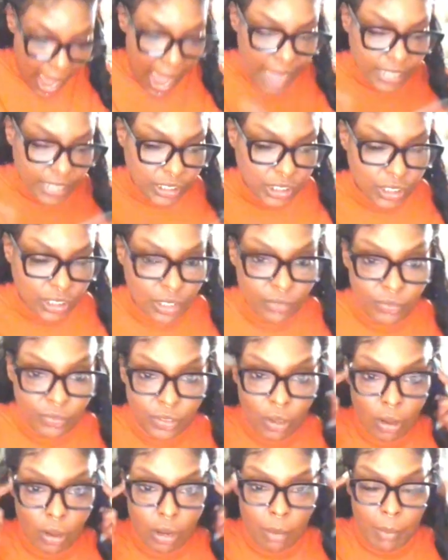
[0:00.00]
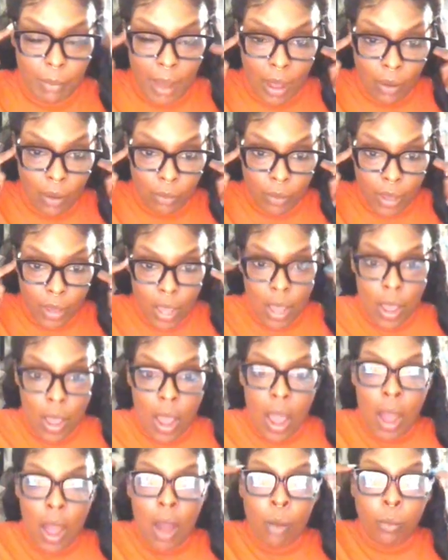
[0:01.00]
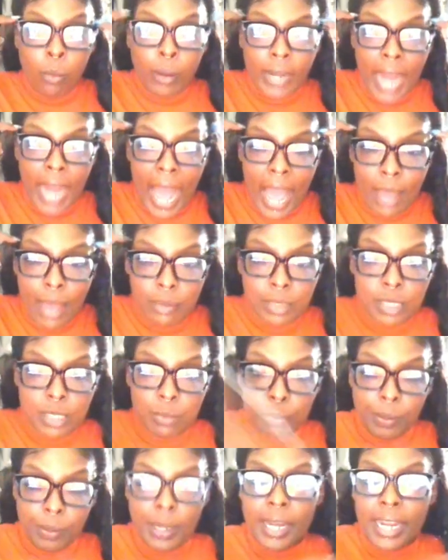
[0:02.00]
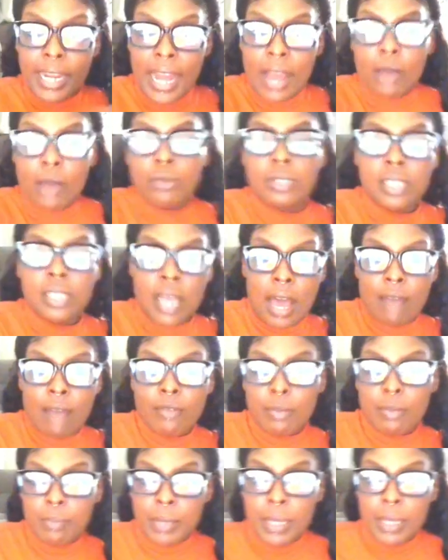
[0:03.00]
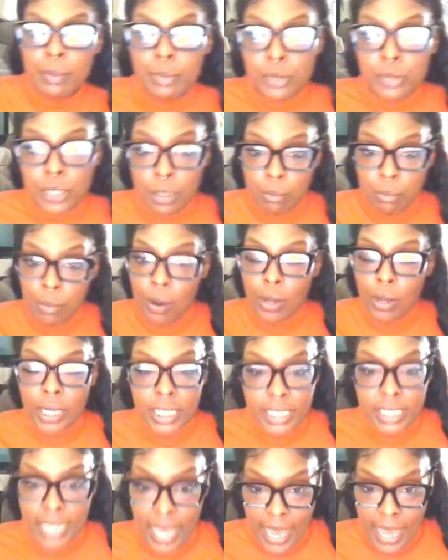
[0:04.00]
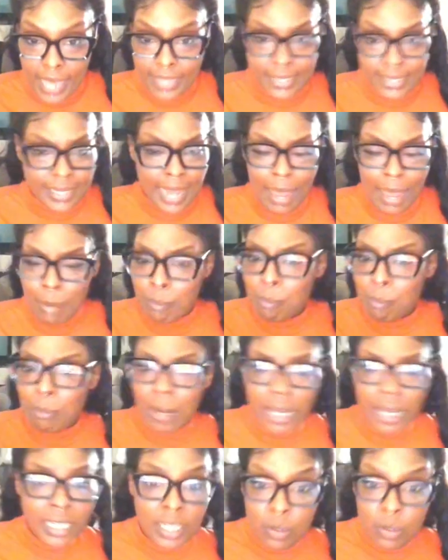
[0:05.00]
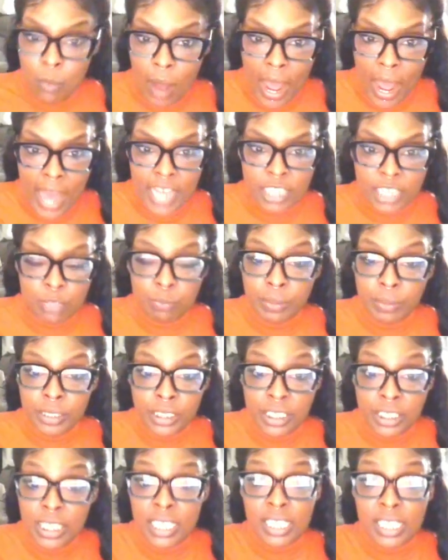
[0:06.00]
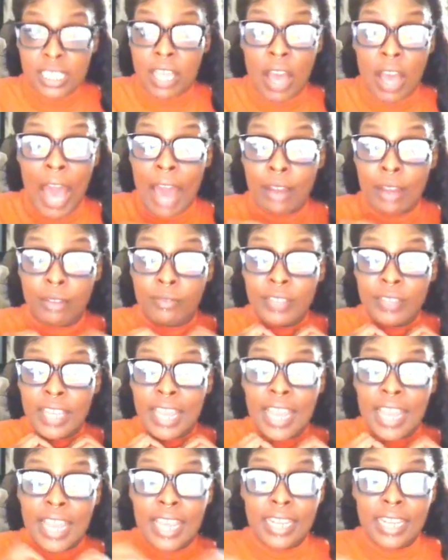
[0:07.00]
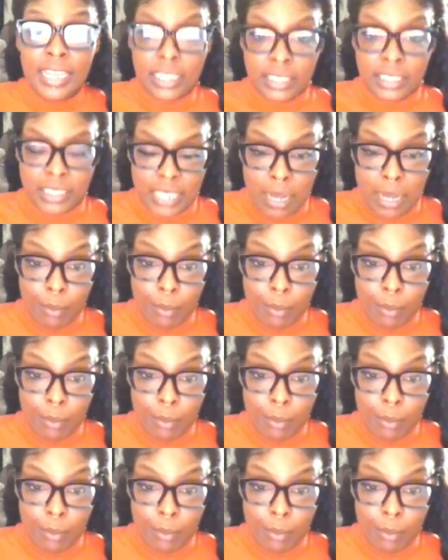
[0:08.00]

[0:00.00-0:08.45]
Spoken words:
I should have thought about what I was bringing out to other people to monetize, not money wise, but just out of the energy.